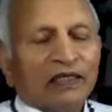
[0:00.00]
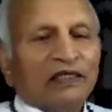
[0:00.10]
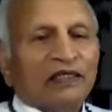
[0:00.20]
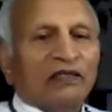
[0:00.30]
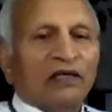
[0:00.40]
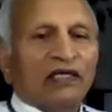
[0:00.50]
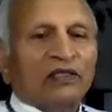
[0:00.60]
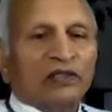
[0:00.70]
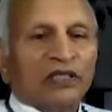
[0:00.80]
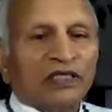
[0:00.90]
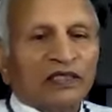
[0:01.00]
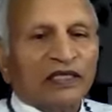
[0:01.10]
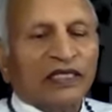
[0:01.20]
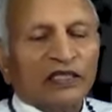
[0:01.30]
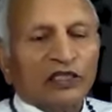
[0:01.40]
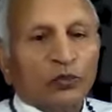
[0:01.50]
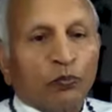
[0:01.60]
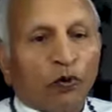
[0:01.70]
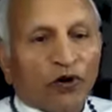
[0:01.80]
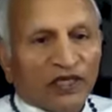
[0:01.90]
Their children get
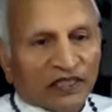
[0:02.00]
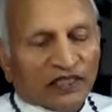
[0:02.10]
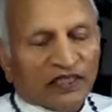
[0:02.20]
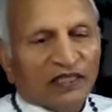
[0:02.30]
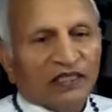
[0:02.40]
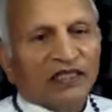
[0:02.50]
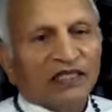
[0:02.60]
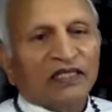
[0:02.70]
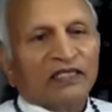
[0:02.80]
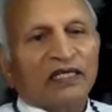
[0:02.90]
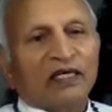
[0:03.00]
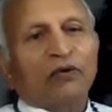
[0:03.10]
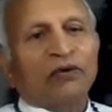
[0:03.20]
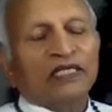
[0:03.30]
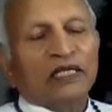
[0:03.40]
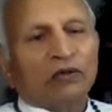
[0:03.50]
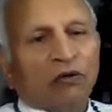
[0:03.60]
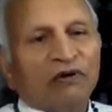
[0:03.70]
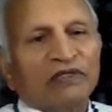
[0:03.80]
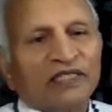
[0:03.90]
spoiled. They go in the
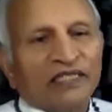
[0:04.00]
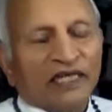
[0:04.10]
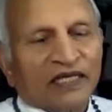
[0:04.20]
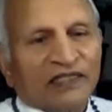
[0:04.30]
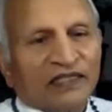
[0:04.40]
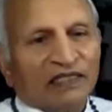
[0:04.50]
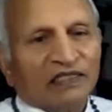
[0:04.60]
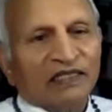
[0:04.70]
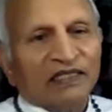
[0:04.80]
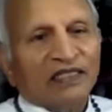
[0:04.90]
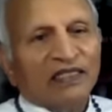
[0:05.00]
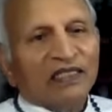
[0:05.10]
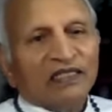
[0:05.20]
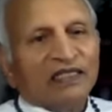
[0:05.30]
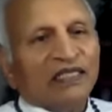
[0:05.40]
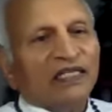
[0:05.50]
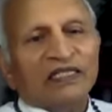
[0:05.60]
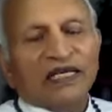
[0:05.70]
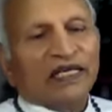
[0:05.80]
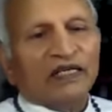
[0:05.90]
wrong direction. Still,
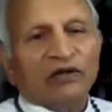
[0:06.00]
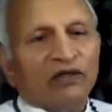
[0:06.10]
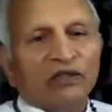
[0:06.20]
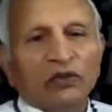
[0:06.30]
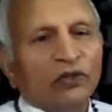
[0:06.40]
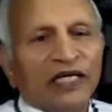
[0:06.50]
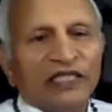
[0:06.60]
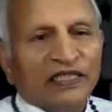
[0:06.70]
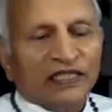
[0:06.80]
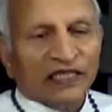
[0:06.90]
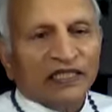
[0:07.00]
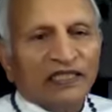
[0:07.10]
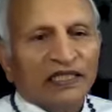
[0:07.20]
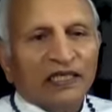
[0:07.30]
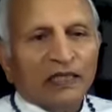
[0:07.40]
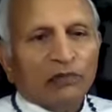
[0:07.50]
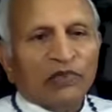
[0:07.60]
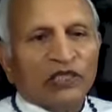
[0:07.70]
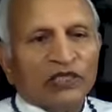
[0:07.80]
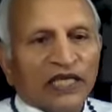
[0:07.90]
they cannot do anything
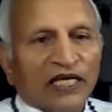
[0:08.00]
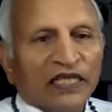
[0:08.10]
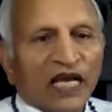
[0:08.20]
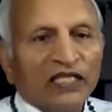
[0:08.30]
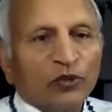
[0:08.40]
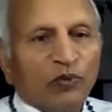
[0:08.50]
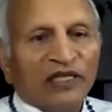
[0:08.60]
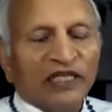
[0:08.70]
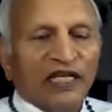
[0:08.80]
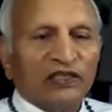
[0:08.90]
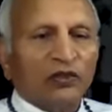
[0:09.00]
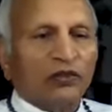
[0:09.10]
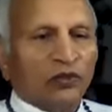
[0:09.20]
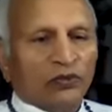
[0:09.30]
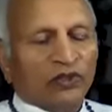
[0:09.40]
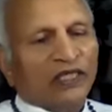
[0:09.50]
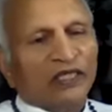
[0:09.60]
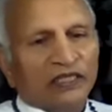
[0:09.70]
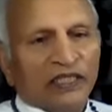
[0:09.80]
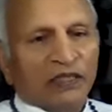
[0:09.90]
because attachment has grown
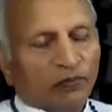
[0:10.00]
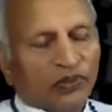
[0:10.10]
deep.